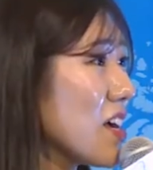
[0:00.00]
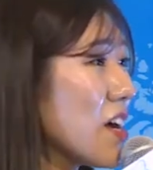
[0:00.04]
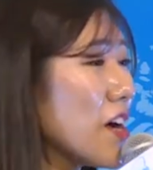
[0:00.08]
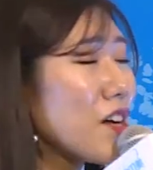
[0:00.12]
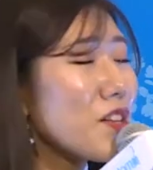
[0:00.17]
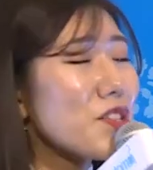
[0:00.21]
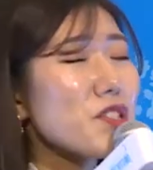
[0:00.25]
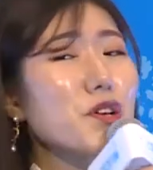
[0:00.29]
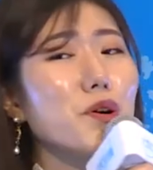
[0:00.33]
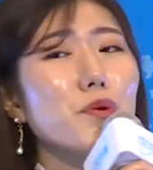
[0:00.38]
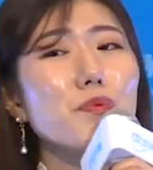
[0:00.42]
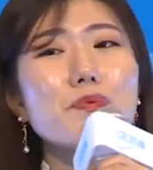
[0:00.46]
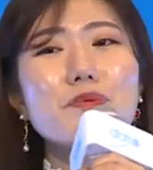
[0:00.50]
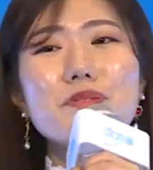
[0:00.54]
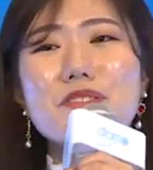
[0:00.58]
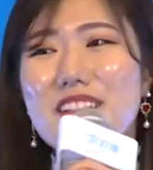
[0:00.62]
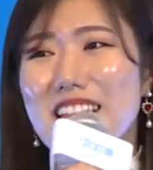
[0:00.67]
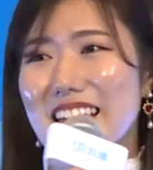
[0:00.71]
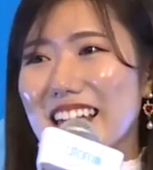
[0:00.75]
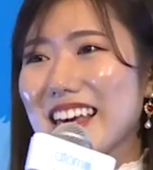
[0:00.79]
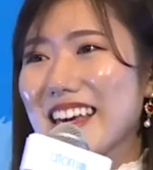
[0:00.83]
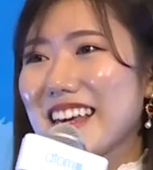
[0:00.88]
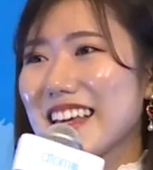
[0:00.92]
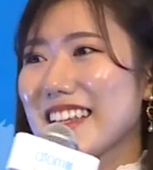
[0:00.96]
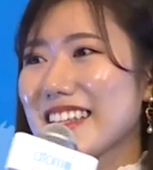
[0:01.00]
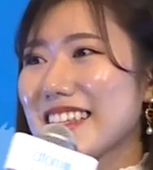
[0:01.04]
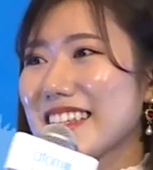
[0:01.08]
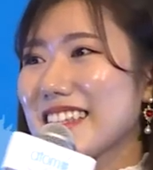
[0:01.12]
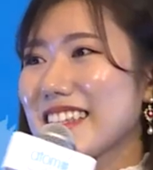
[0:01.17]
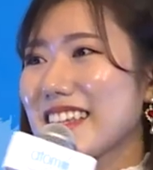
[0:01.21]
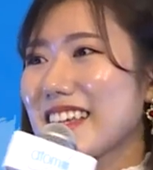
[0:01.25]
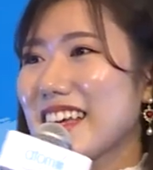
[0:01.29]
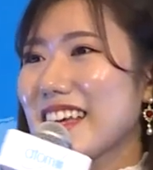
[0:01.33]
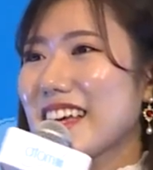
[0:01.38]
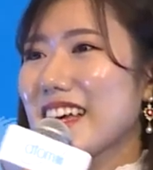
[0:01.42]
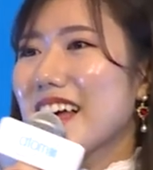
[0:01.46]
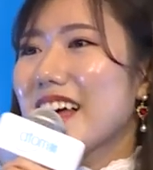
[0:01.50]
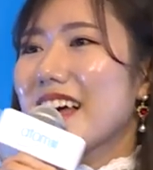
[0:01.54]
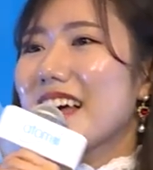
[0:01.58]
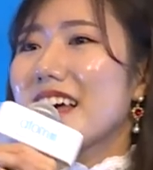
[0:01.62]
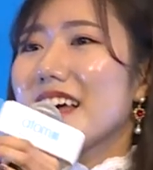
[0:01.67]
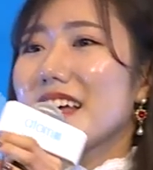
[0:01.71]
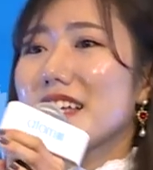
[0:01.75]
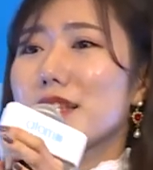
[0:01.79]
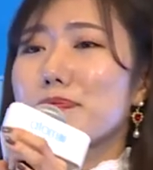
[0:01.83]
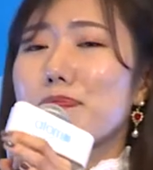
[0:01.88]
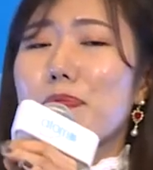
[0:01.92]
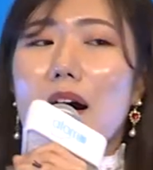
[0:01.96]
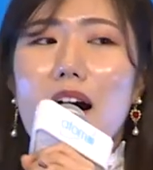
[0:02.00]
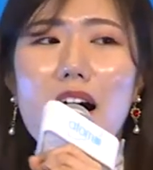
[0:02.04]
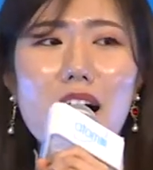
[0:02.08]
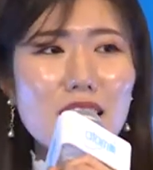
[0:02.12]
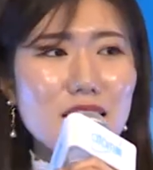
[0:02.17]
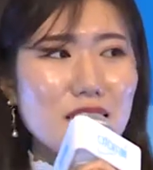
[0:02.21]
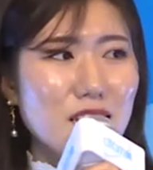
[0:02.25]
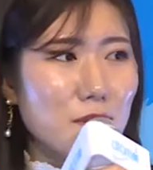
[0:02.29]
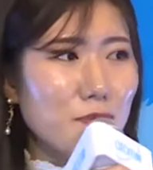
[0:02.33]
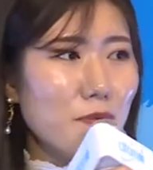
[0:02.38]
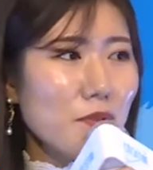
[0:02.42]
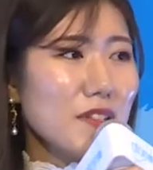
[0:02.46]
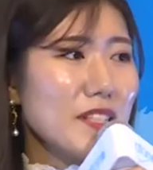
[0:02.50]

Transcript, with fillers: So please, it's possible.